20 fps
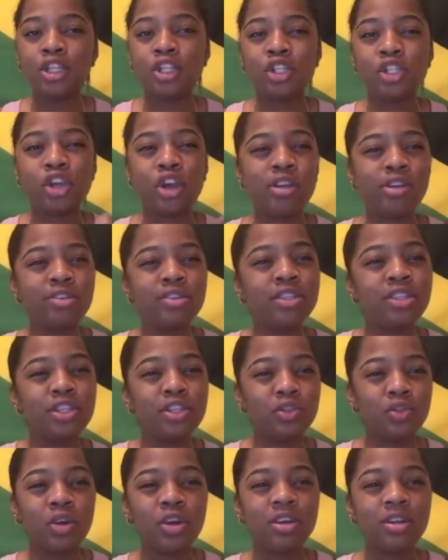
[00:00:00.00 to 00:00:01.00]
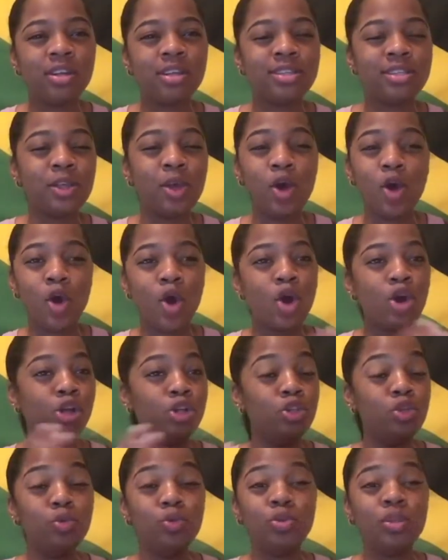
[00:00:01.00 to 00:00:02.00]
turn to drugs.
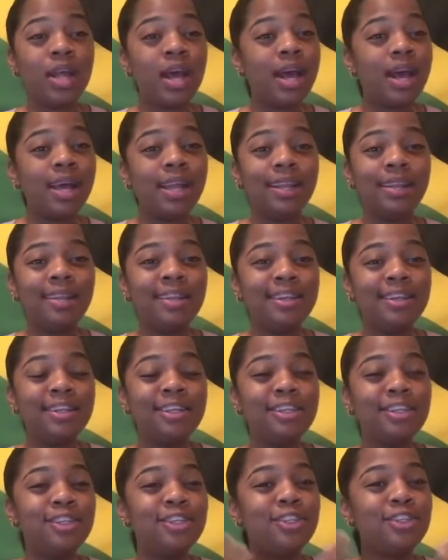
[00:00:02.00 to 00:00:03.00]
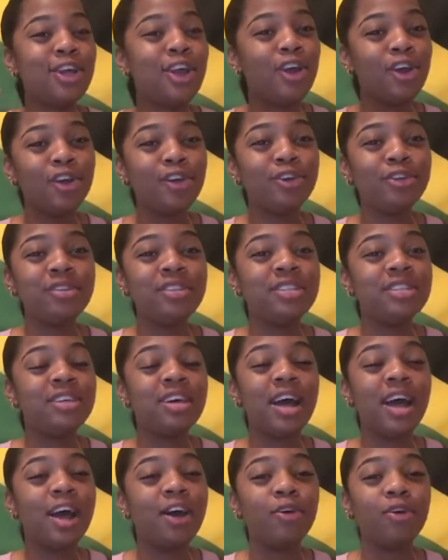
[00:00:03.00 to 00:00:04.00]
Do not turn
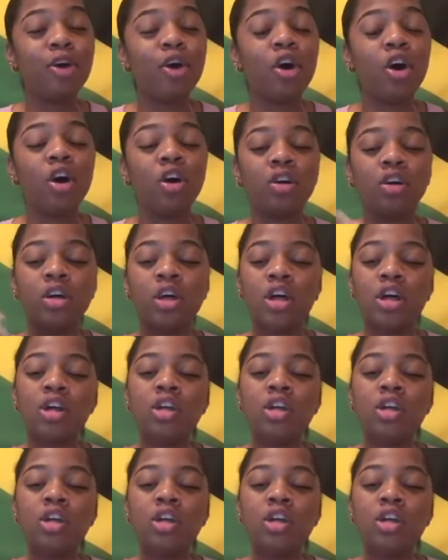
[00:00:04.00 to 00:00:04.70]
to alcohol.